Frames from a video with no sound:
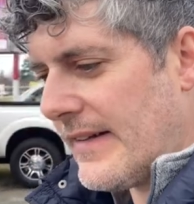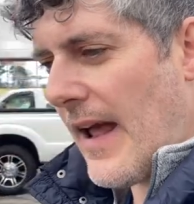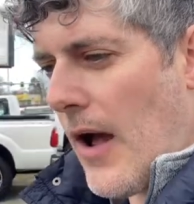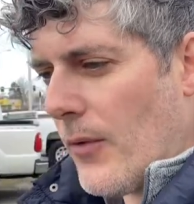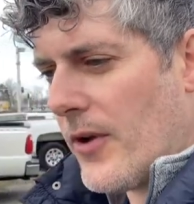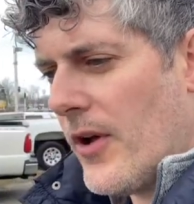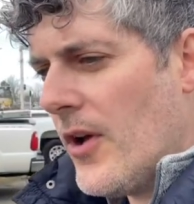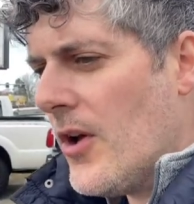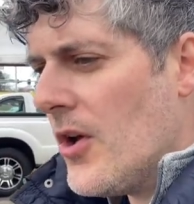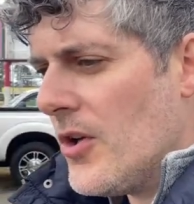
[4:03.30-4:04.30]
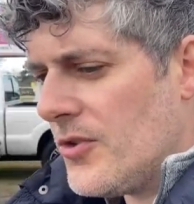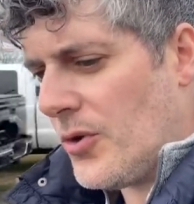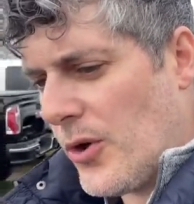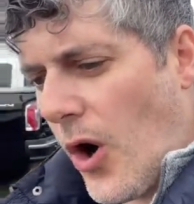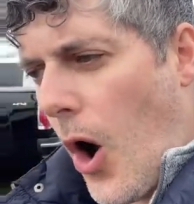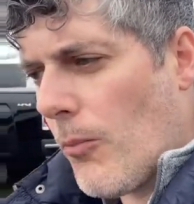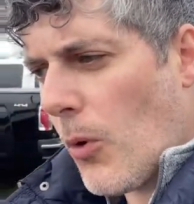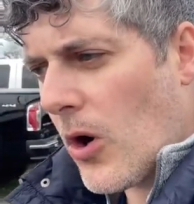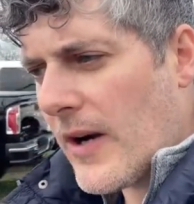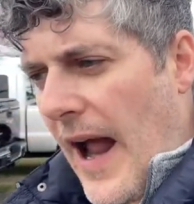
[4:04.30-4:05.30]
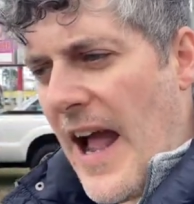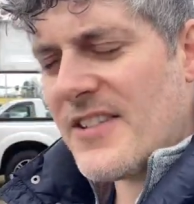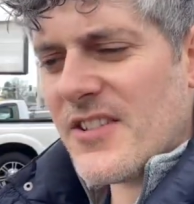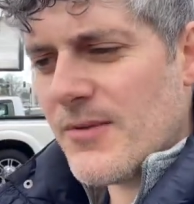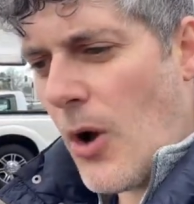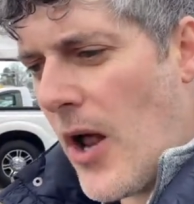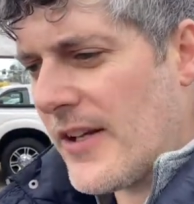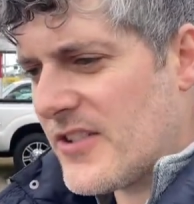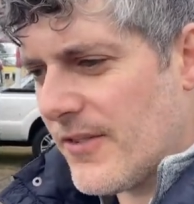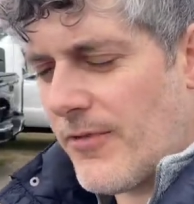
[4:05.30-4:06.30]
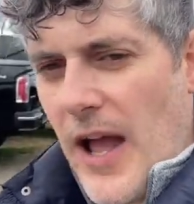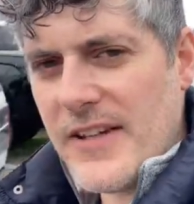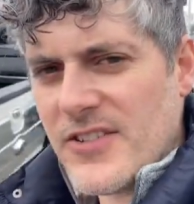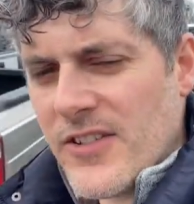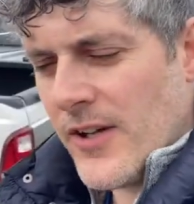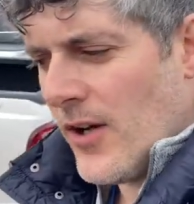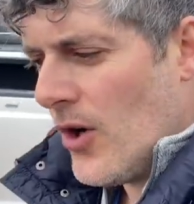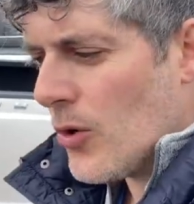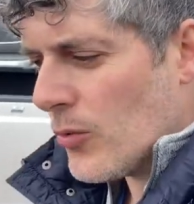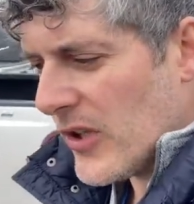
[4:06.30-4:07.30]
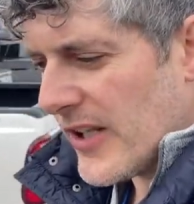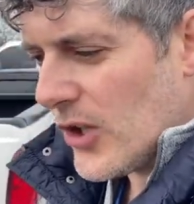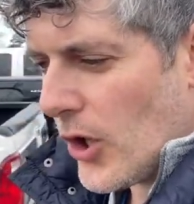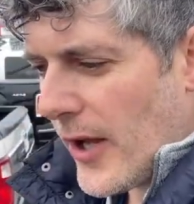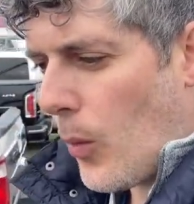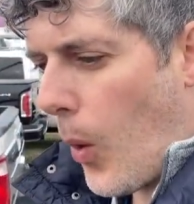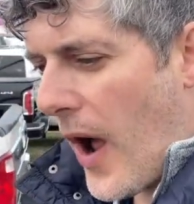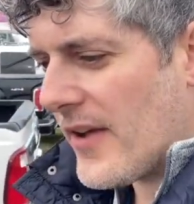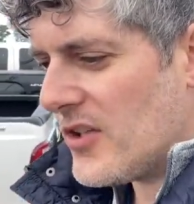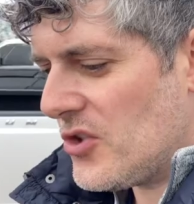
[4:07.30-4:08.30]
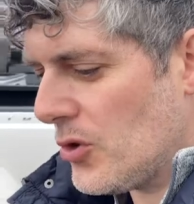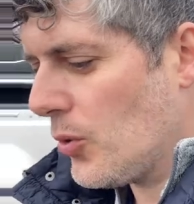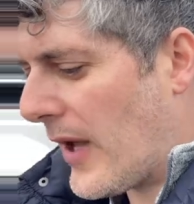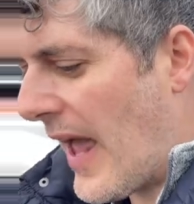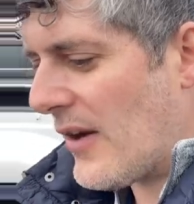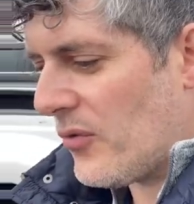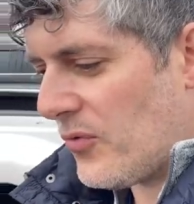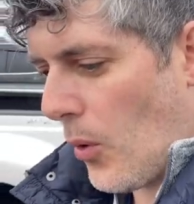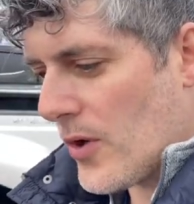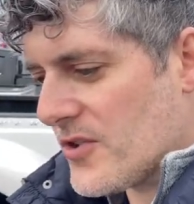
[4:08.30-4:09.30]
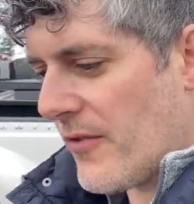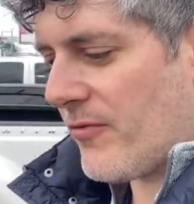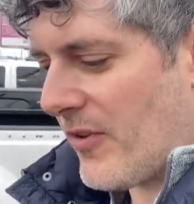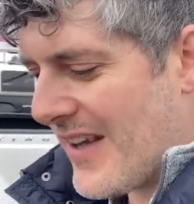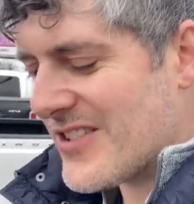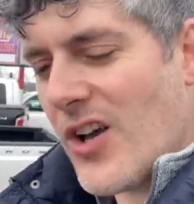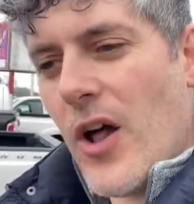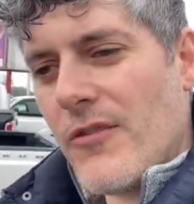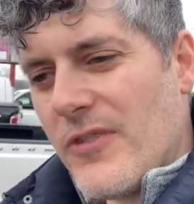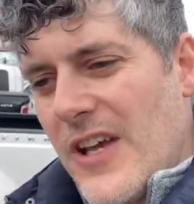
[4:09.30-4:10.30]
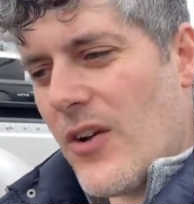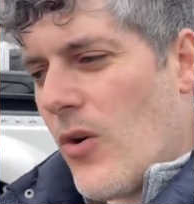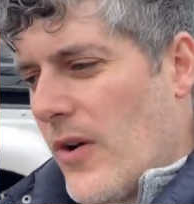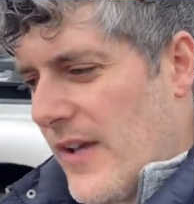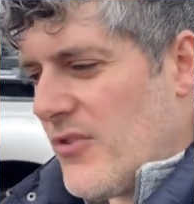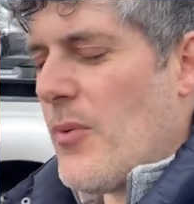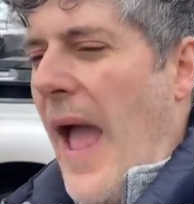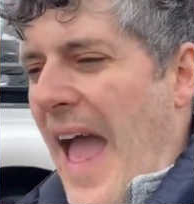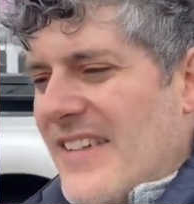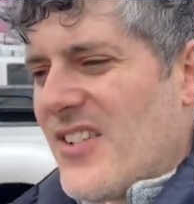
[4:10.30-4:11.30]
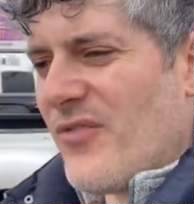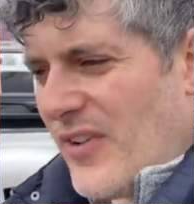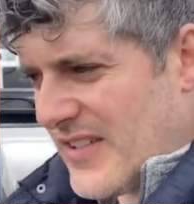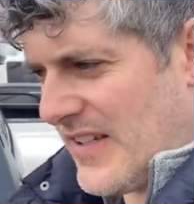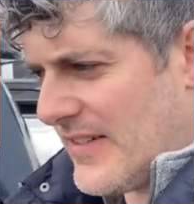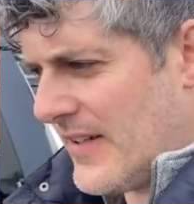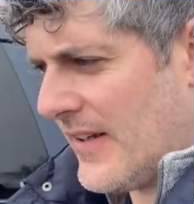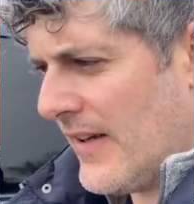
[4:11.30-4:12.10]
down. Do your homework, ask some honest advice, really look at what you can afford to fix on a vehicle if you had to fix it.